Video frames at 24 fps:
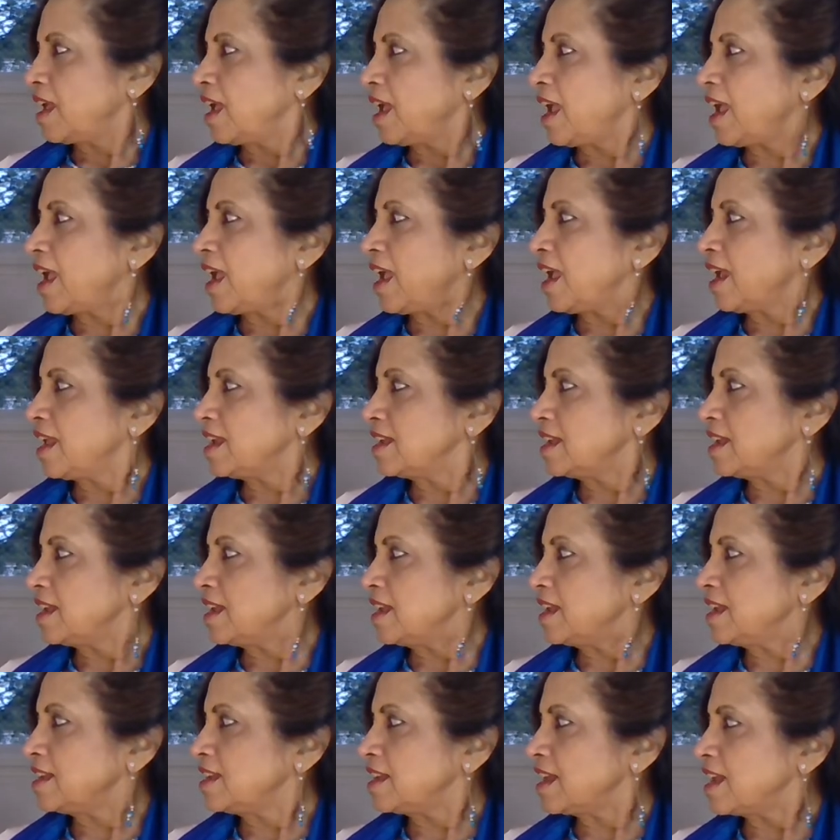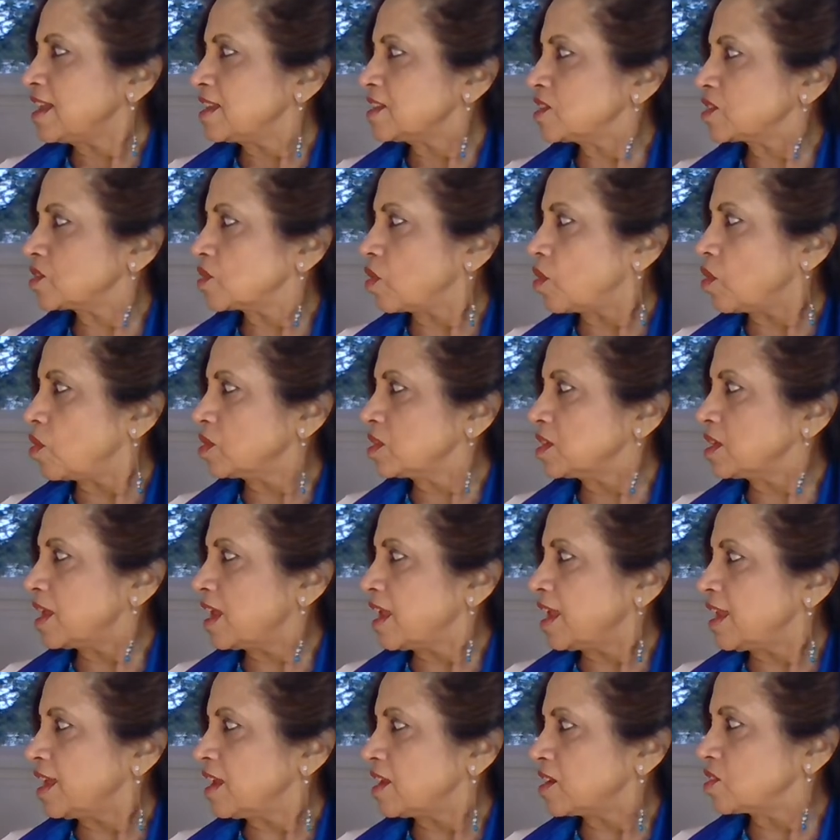and it has got
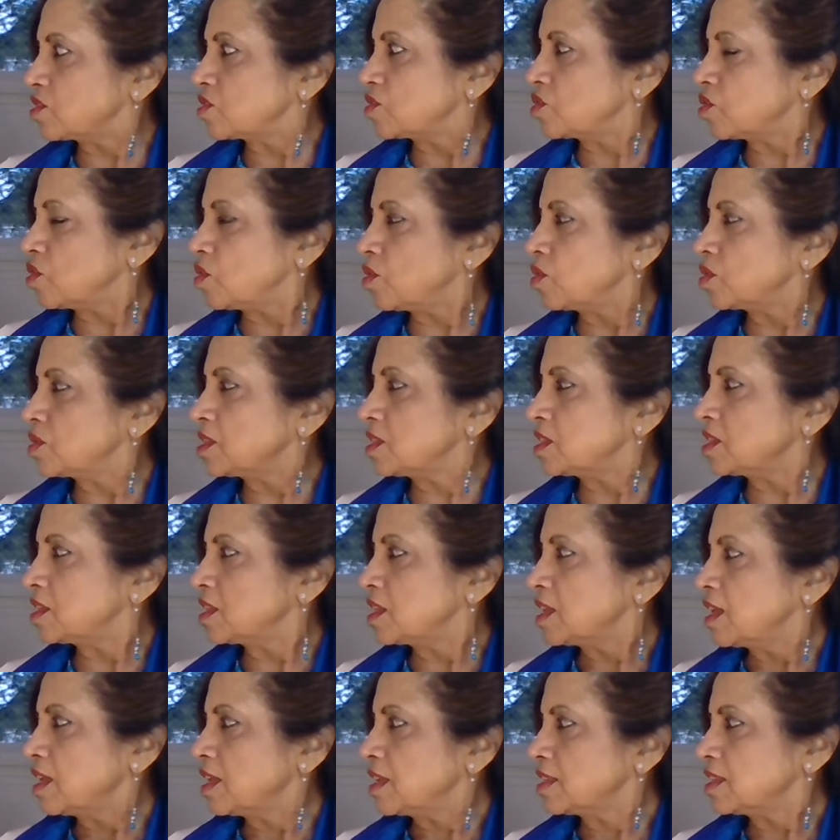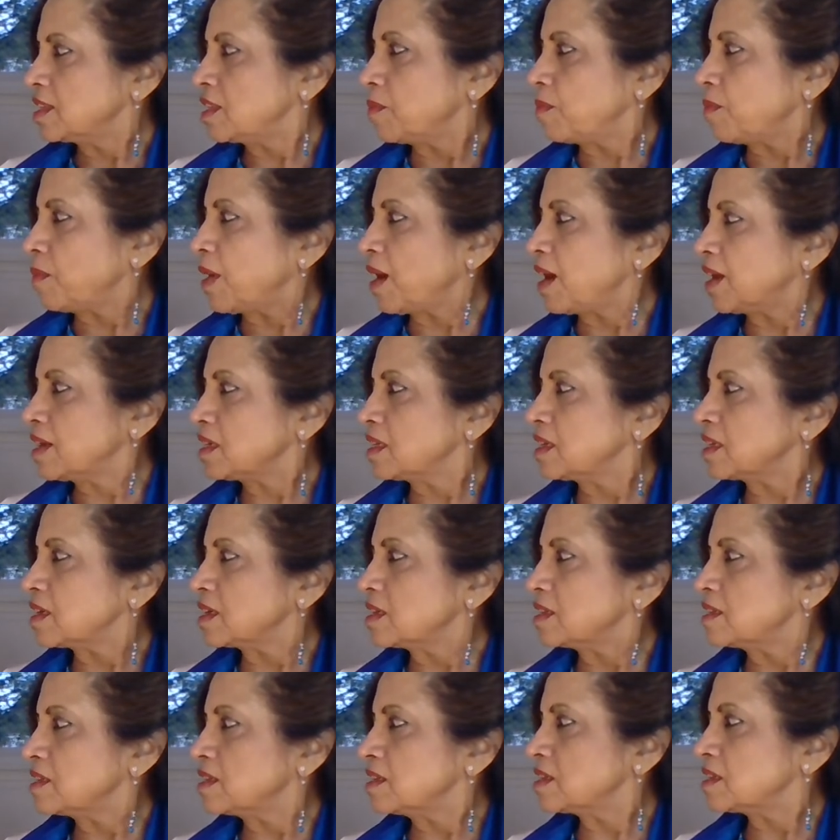electrons, the
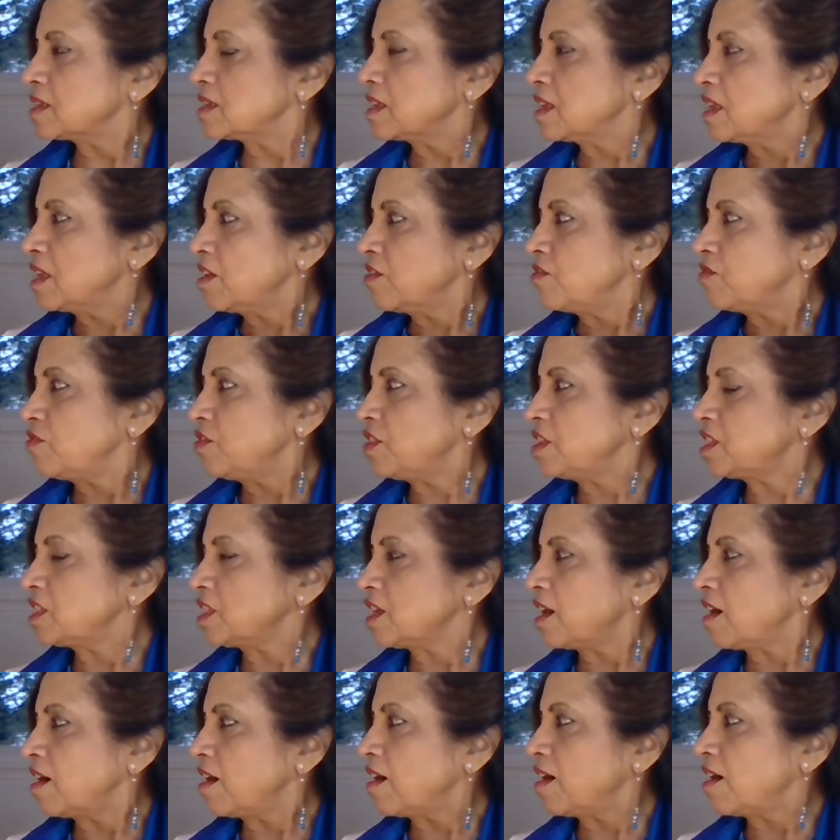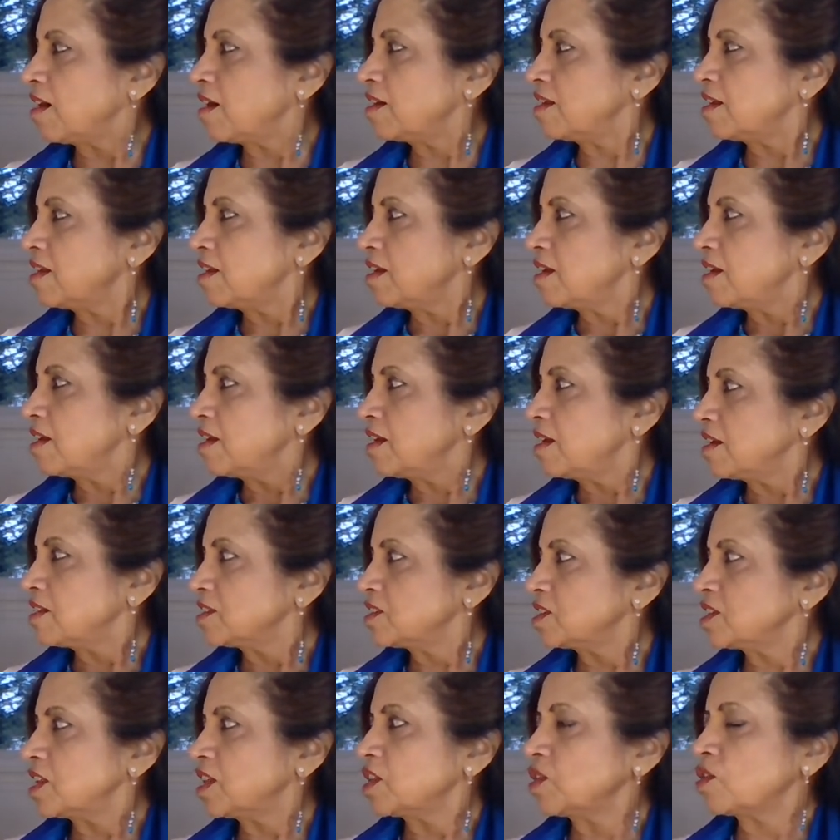particles which are
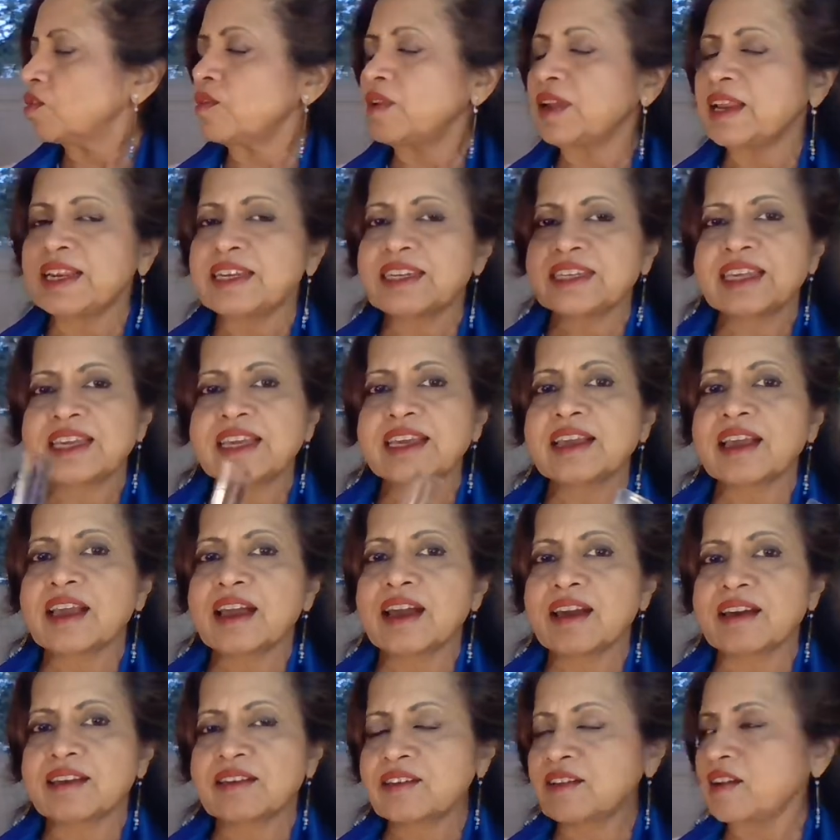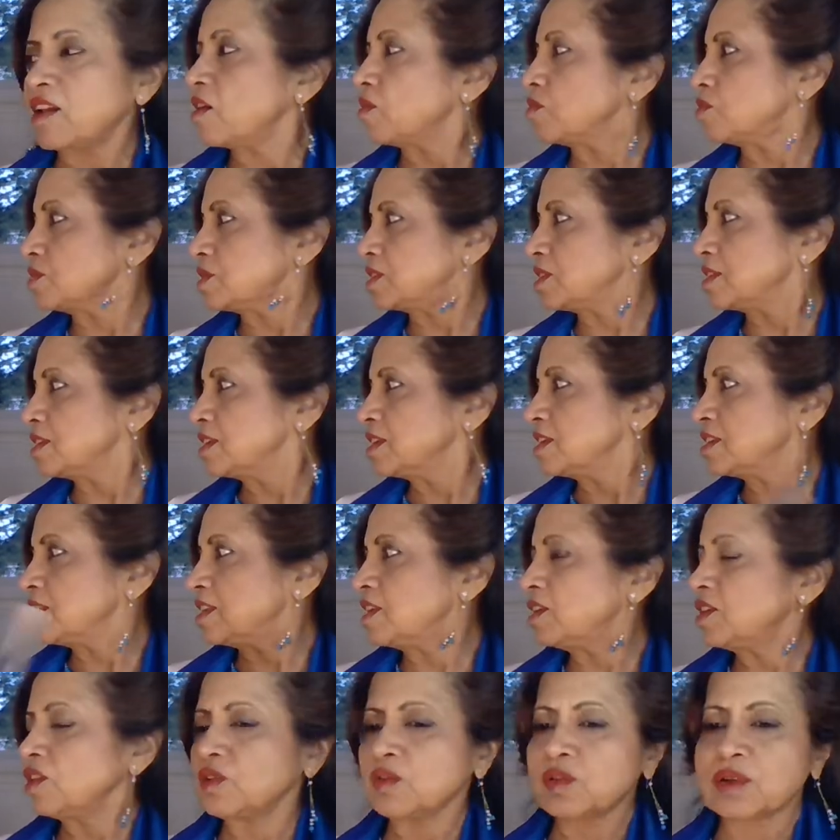circulating around the
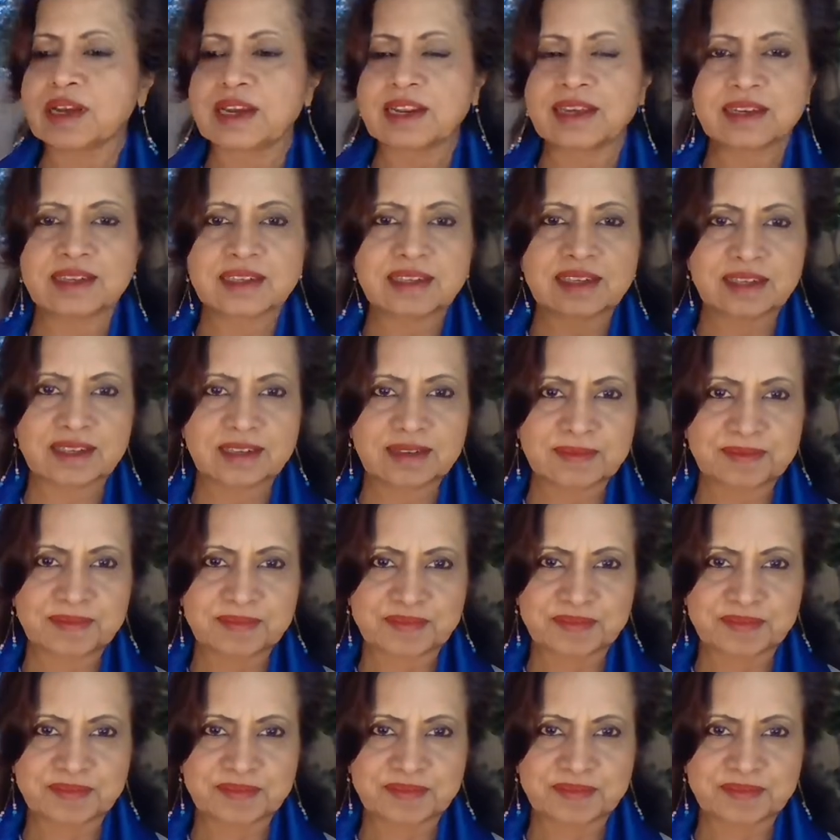nucleus.